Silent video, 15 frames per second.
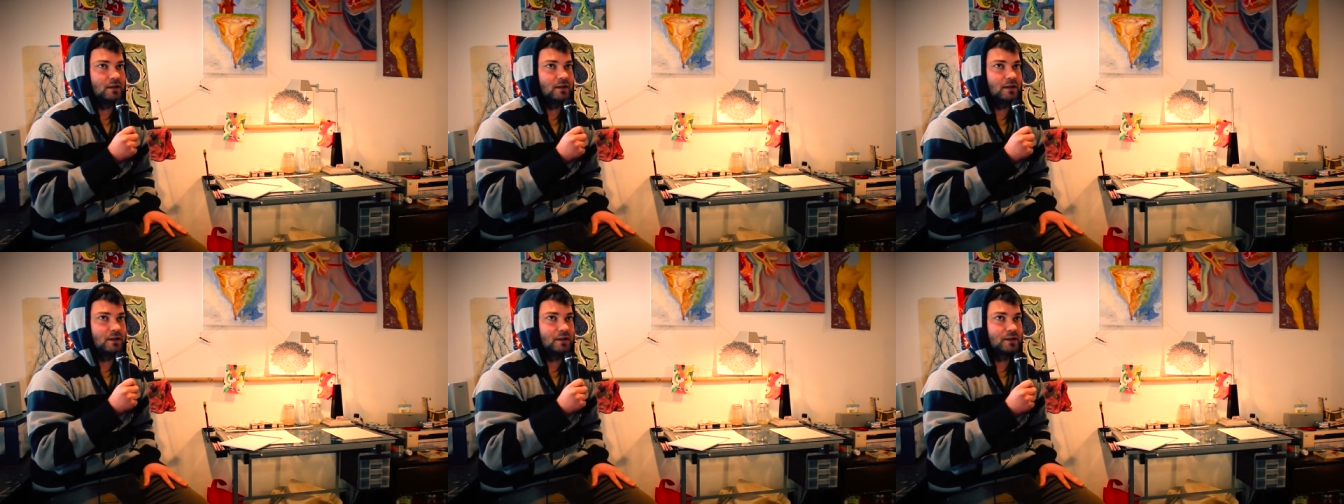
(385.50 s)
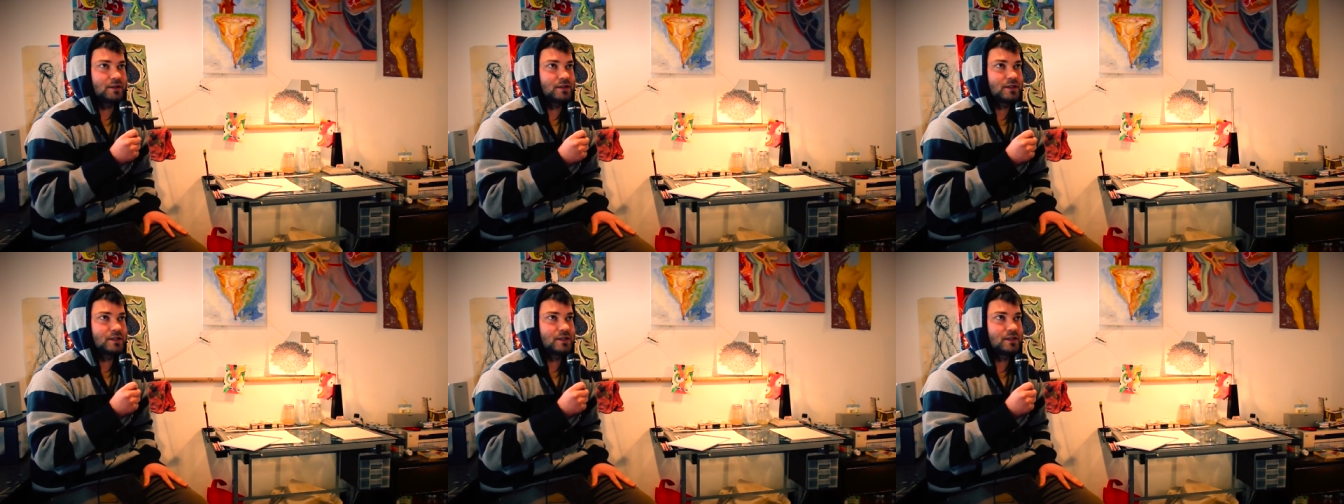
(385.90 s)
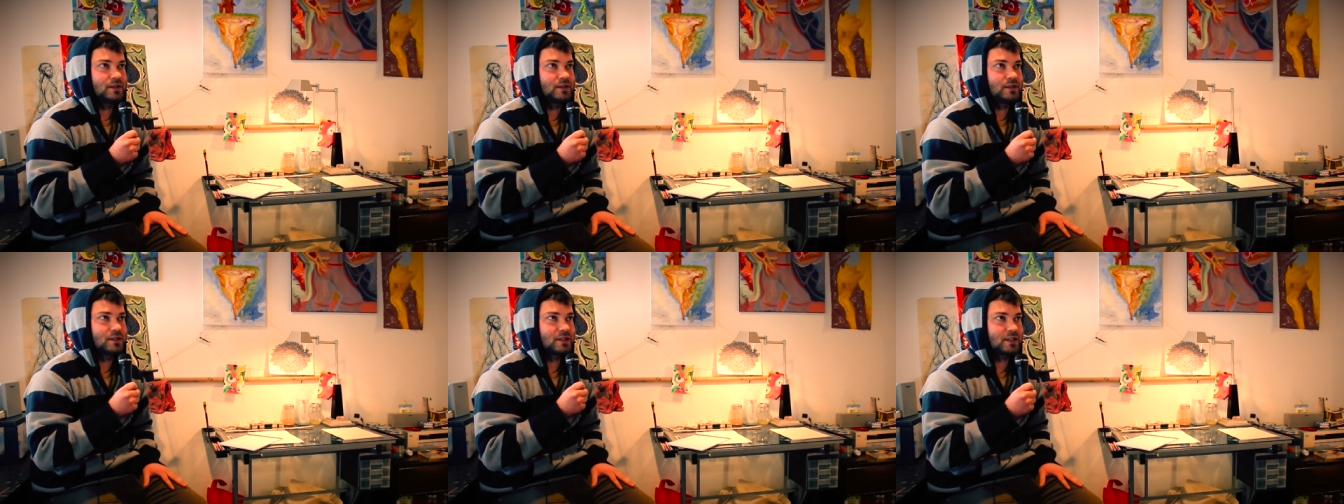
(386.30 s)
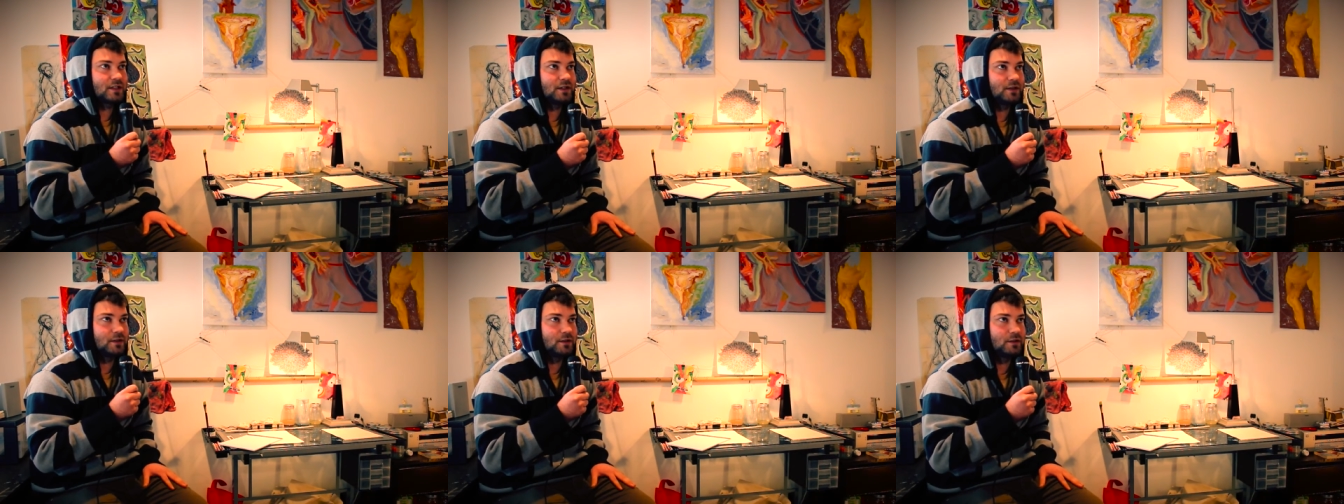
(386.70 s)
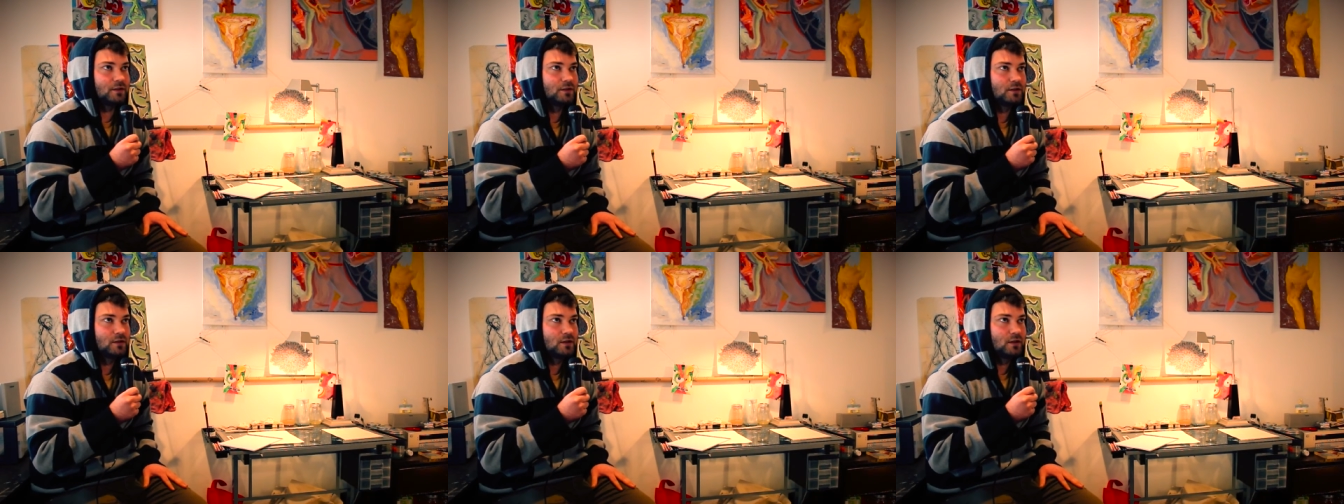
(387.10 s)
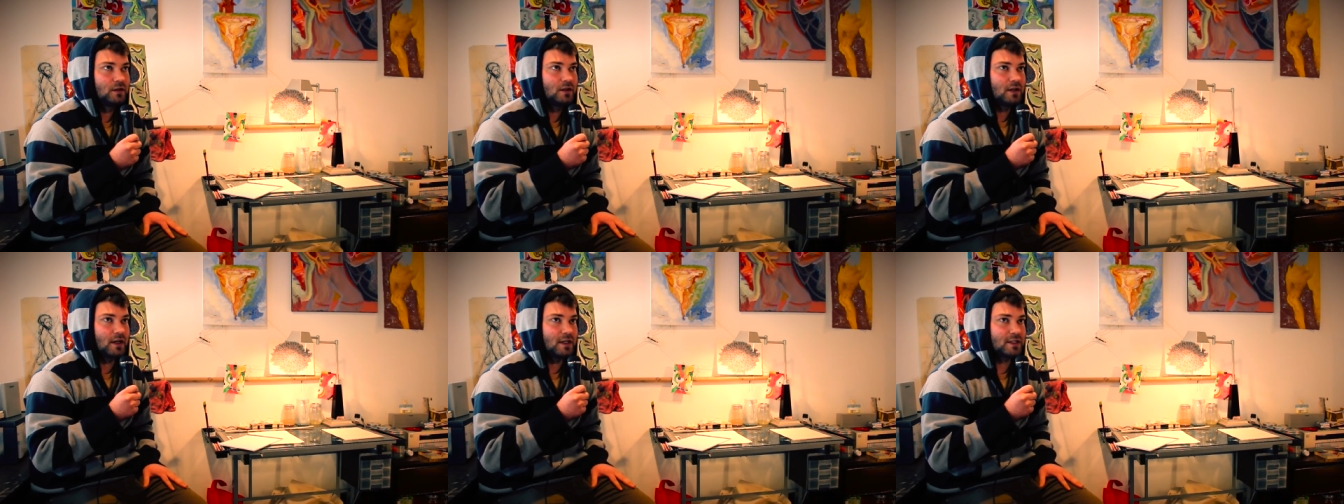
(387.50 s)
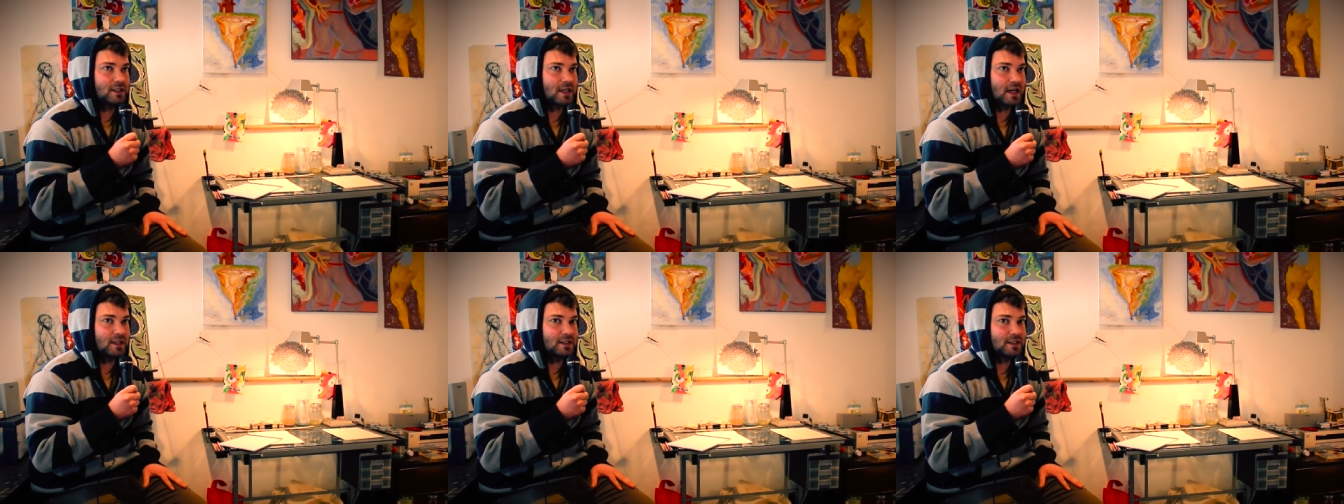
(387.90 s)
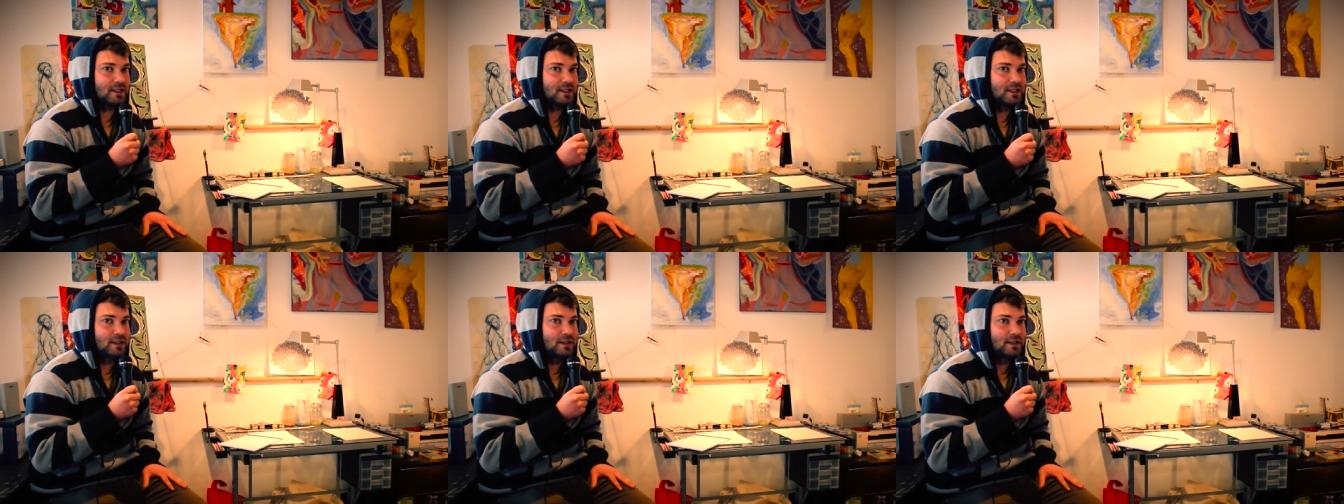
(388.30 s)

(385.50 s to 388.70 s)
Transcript: there's still a sense